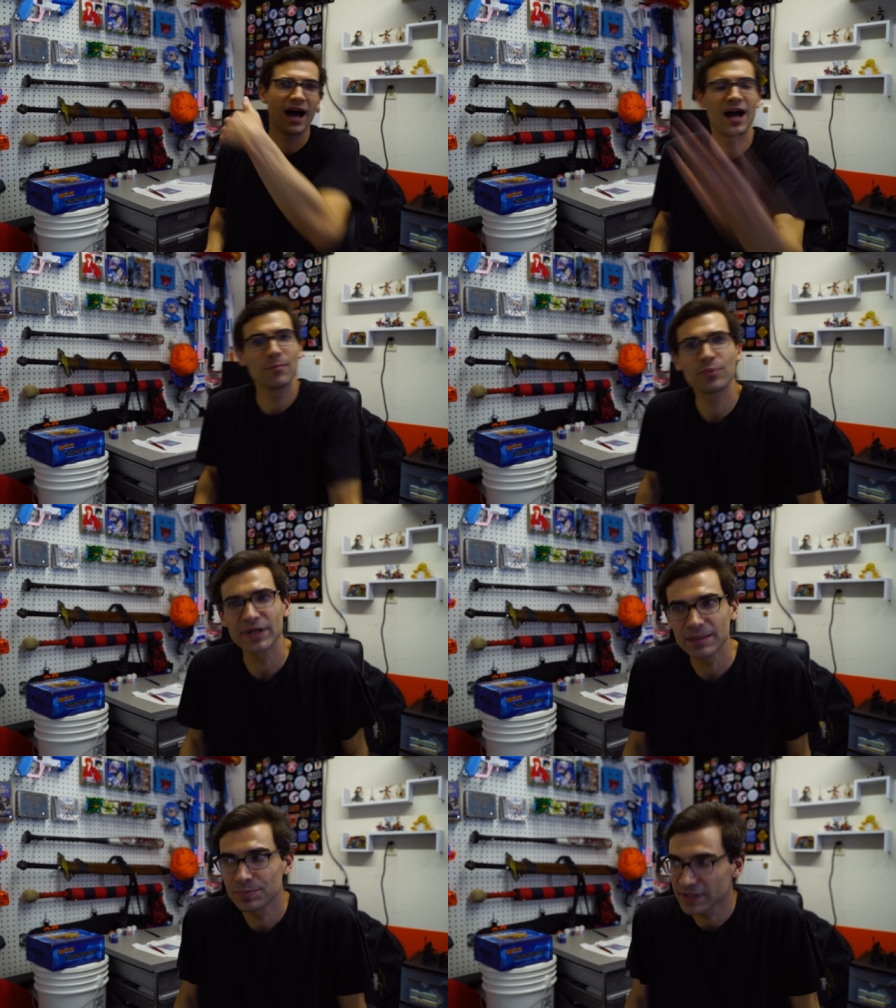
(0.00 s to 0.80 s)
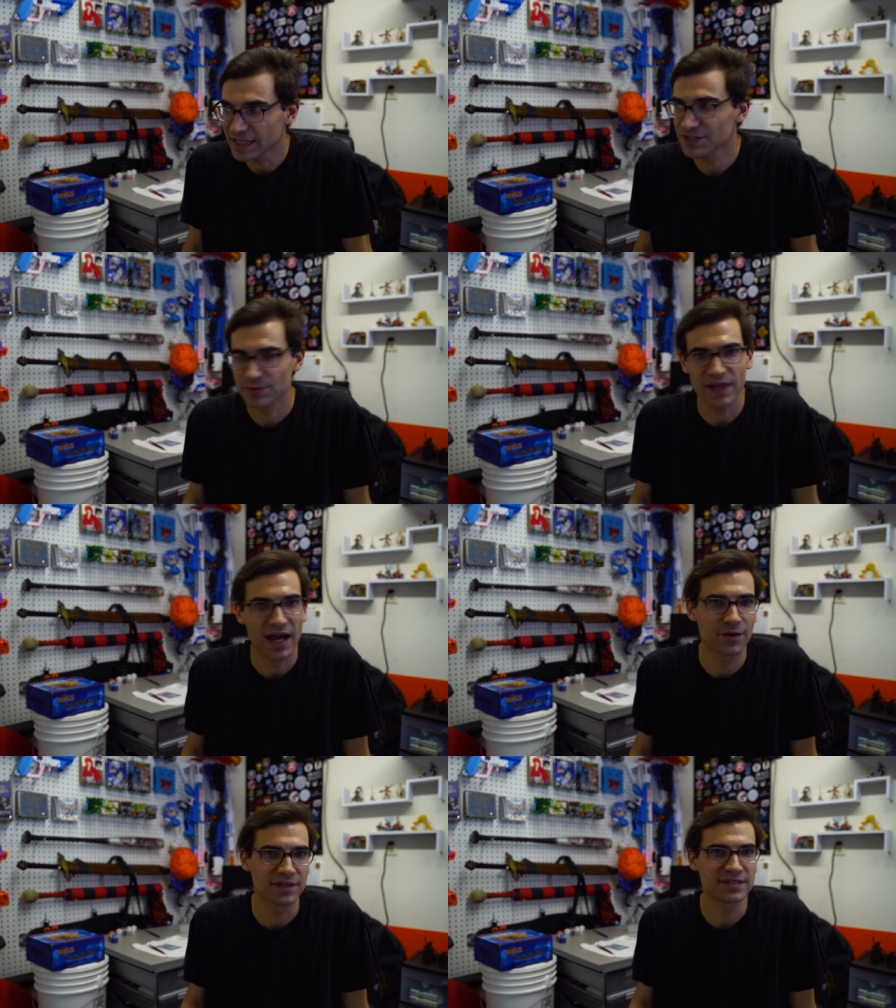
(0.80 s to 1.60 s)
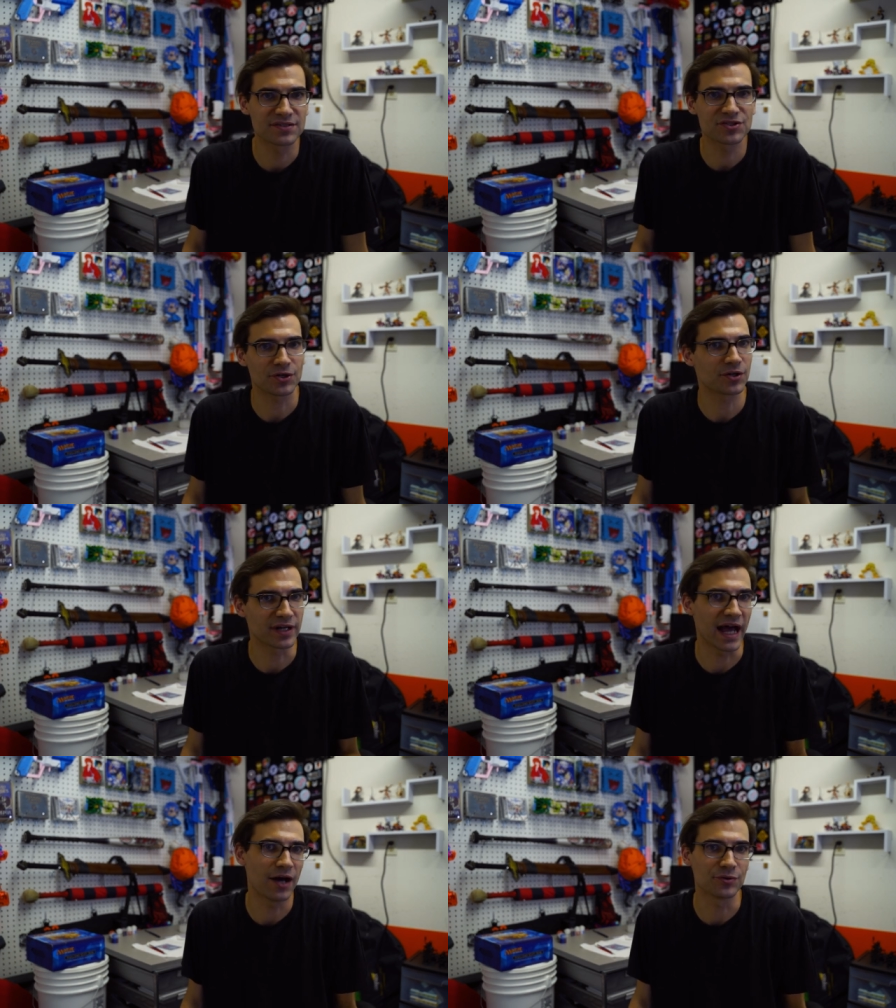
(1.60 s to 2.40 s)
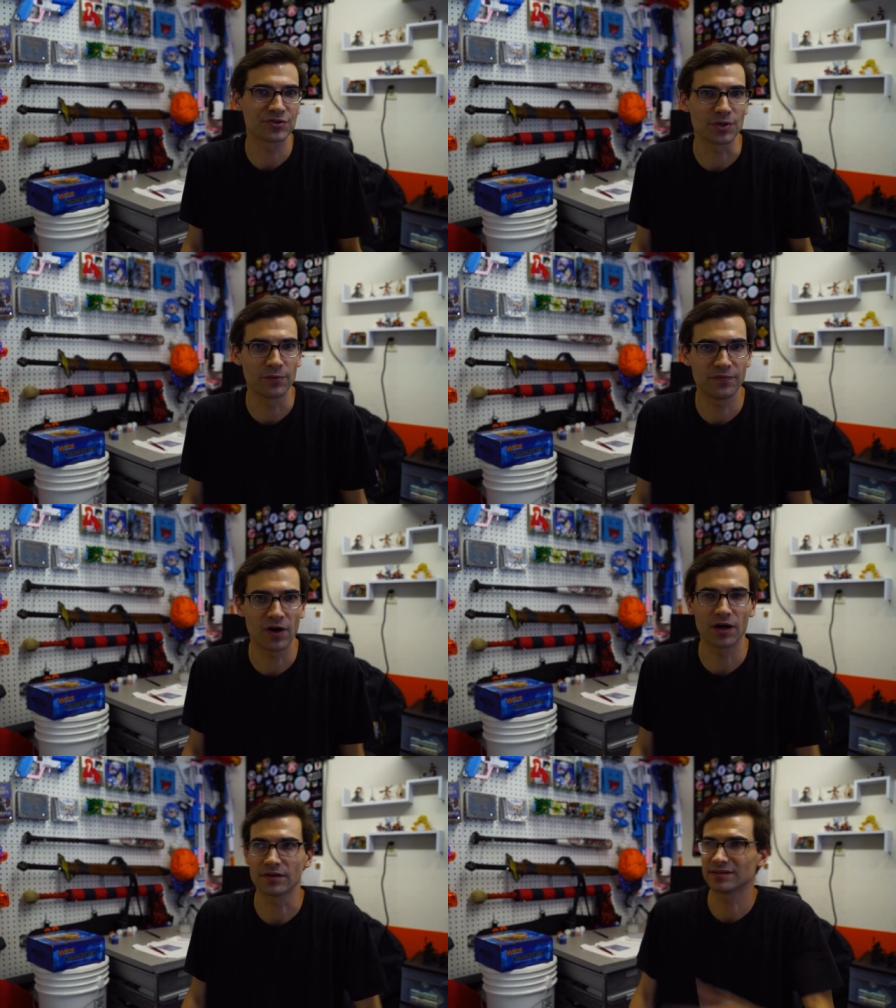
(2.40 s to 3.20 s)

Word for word: I'm pretty pleased with how this has turned out so far.